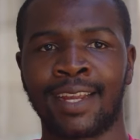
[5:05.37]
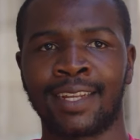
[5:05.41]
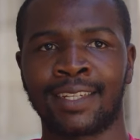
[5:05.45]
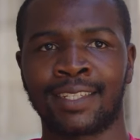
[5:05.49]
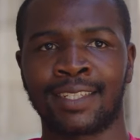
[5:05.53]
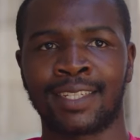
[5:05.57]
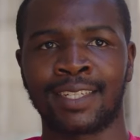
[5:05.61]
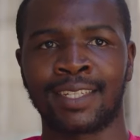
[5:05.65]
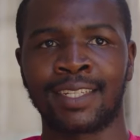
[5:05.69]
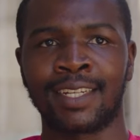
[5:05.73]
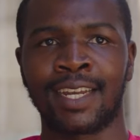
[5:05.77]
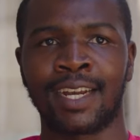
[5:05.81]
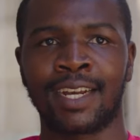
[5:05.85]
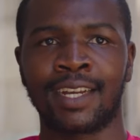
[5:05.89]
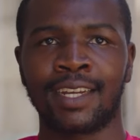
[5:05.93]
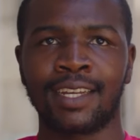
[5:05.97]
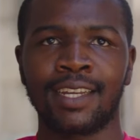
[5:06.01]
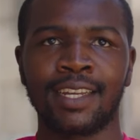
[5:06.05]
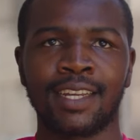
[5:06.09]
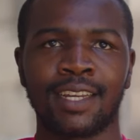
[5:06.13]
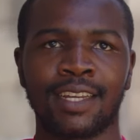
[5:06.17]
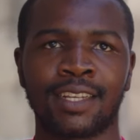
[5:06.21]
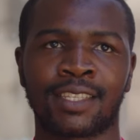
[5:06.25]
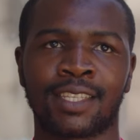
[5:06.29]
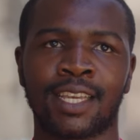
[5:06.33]
idea
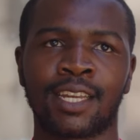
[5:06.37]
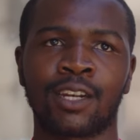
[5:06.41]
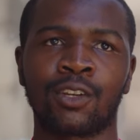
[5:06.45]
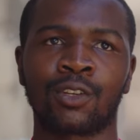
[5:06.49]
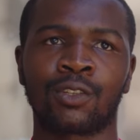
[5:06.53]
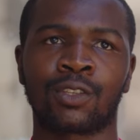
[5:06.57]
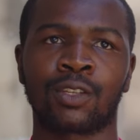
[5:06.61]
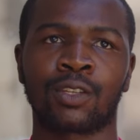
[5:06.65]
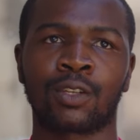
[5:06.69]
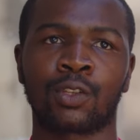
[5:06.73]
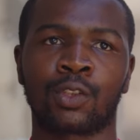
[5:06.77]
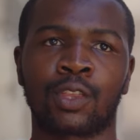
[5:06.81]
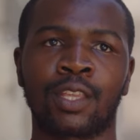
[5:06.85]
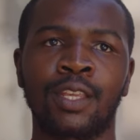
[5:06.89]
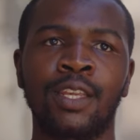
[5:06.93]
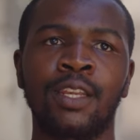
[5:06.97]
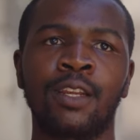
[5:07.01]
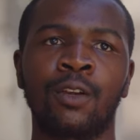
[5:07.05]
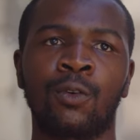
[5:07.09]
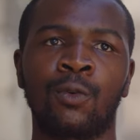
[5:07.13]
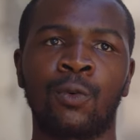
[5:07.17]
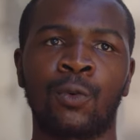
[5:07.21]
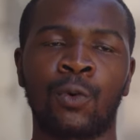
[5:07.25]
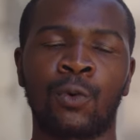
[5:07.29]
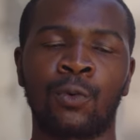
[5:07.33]
and started to
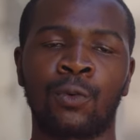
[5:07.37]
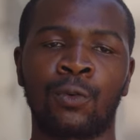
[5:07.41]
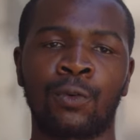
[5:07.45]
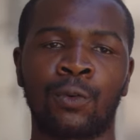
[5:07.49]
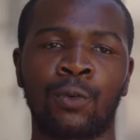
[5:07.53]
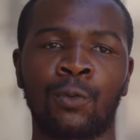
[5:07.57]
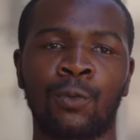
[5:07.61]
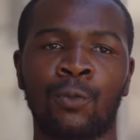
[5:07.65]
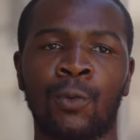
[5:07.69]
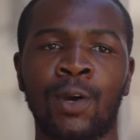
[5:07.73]
think or oh,